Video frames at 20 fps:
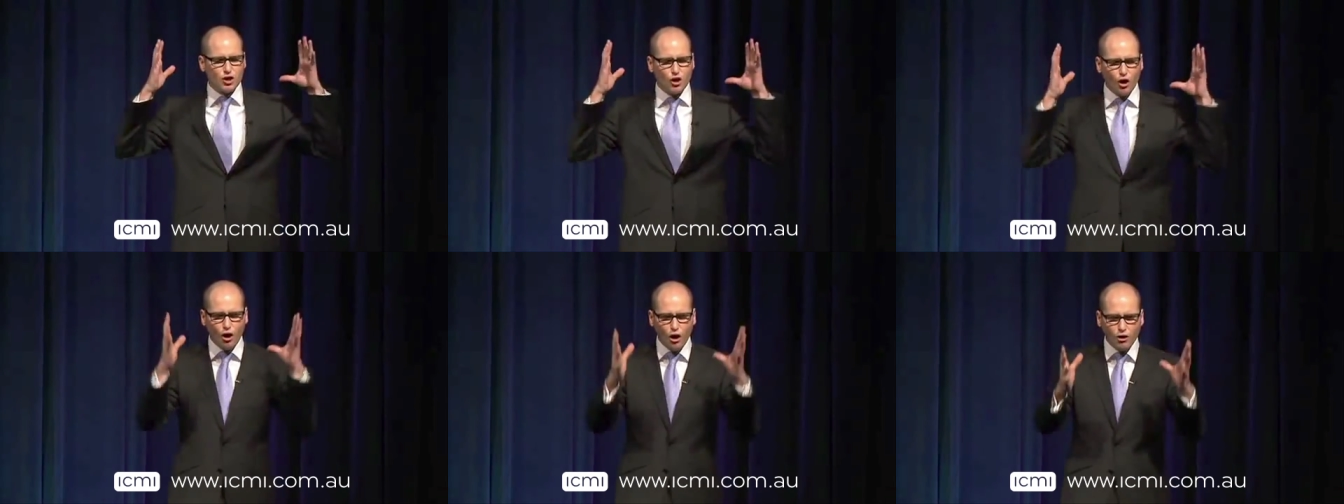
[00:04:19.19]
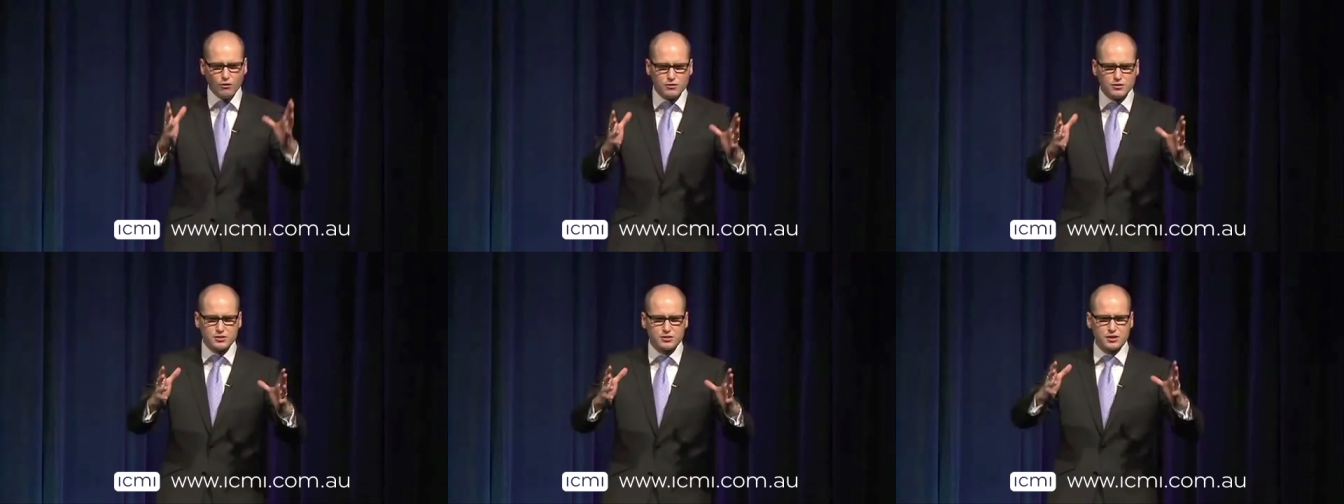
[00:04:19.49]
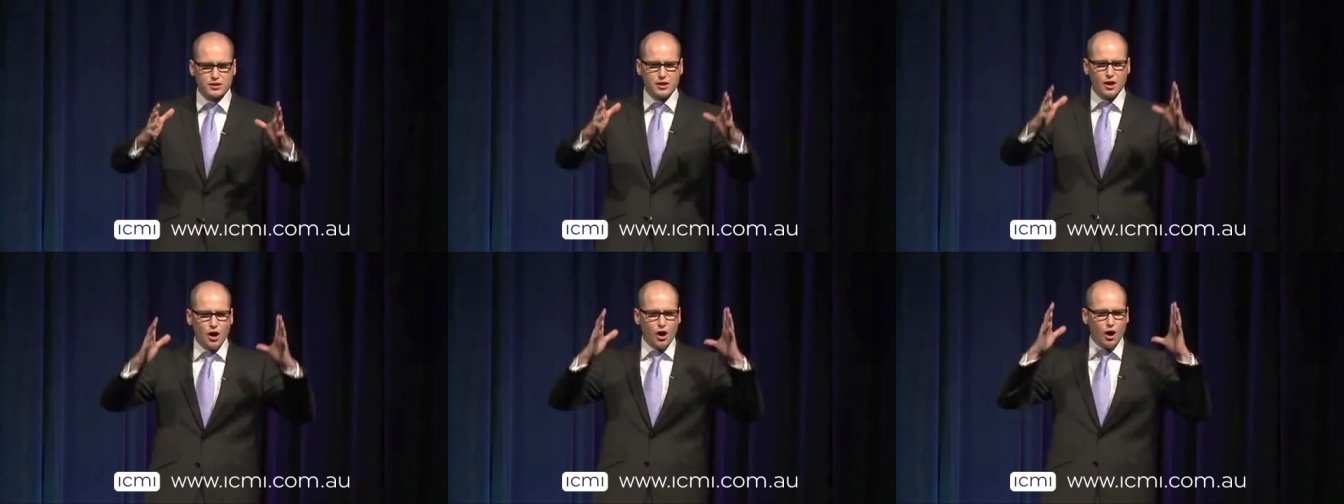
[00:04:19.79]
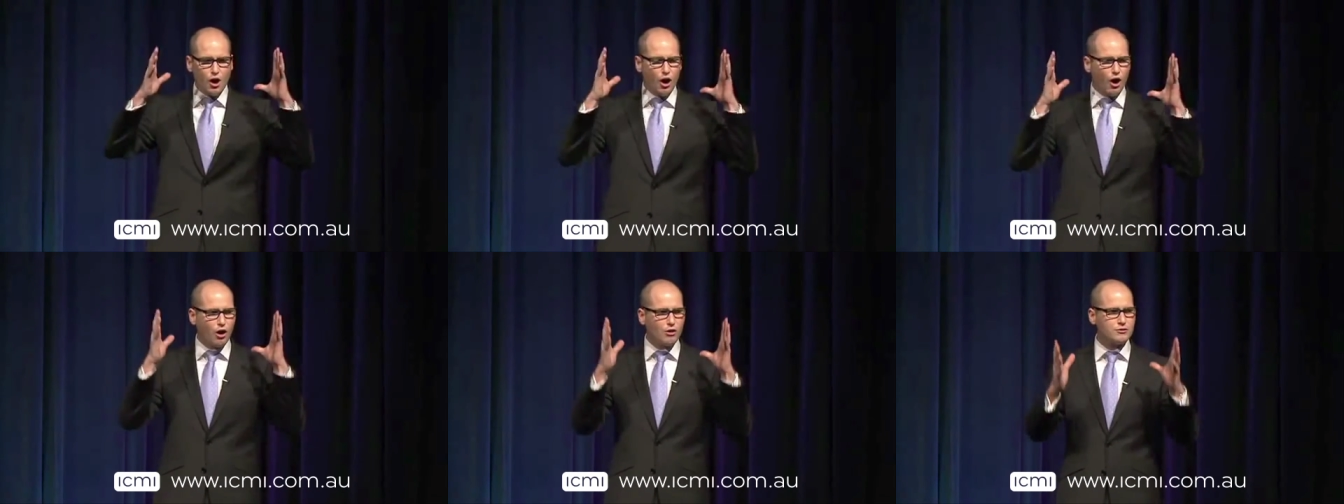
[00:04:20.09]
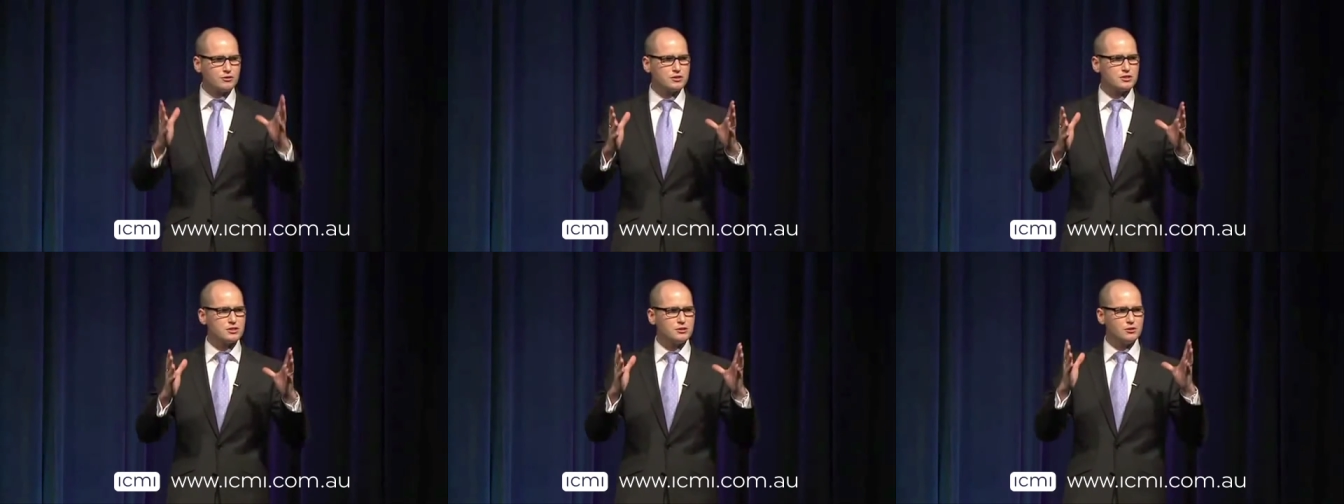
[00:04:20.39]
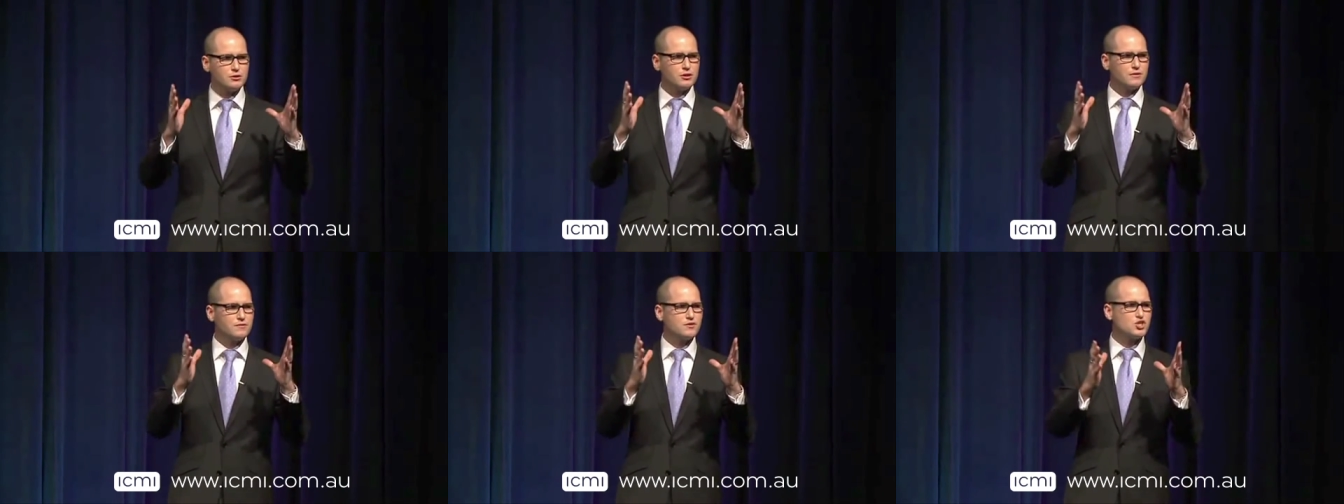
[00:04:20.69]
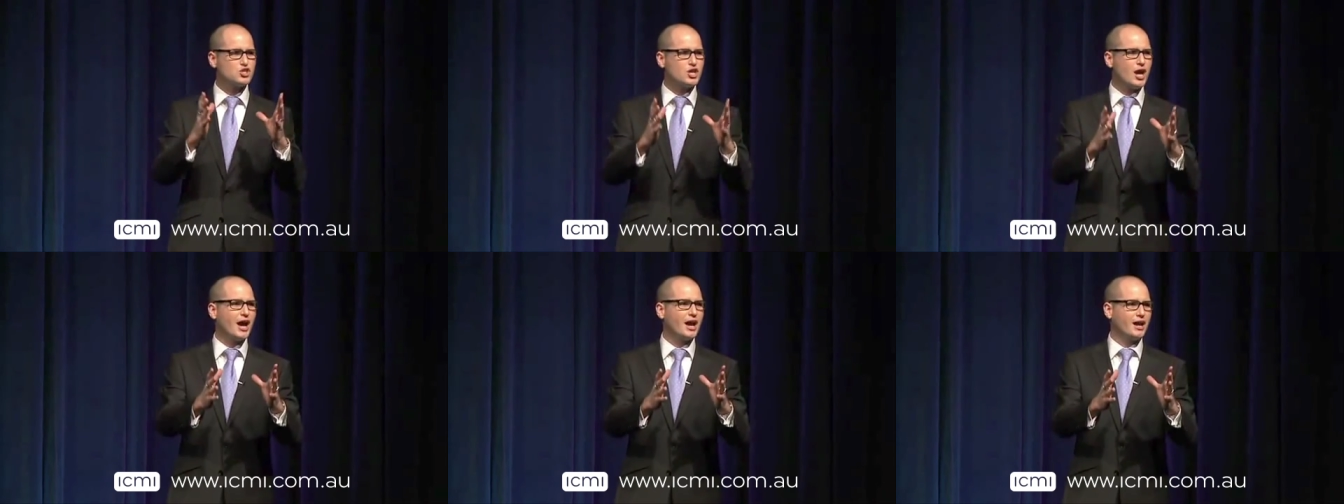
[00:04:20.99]
constant onslaught of
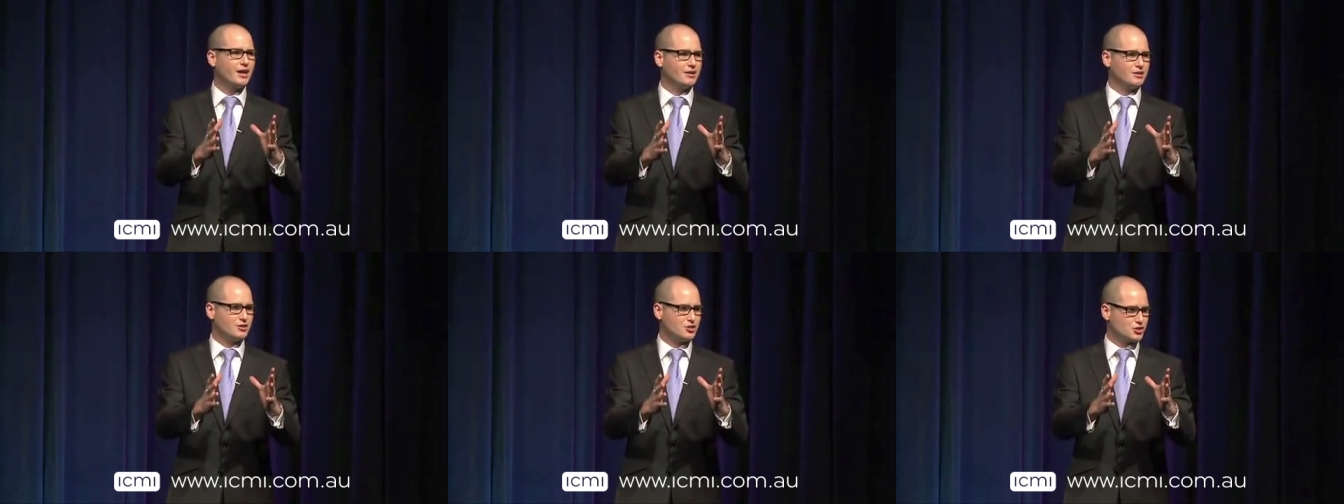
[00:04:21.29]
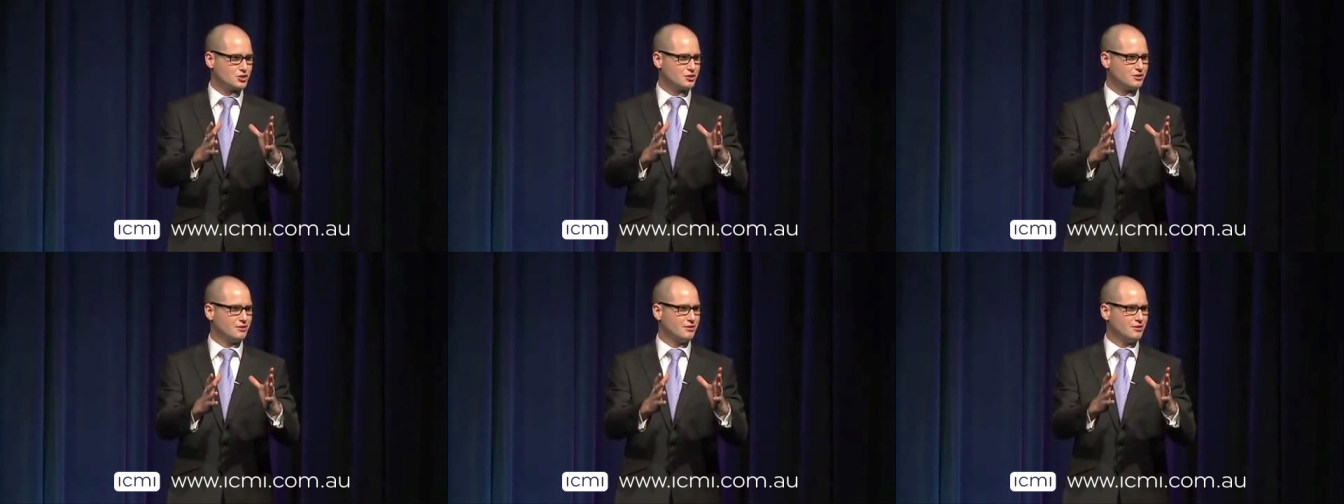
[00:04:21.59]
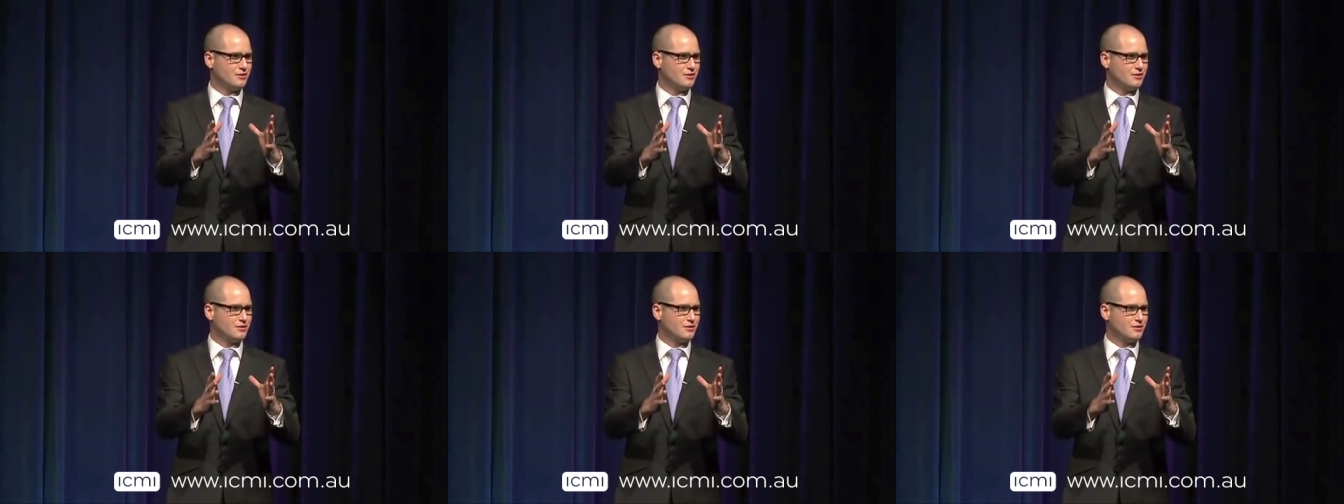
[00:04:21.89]
change,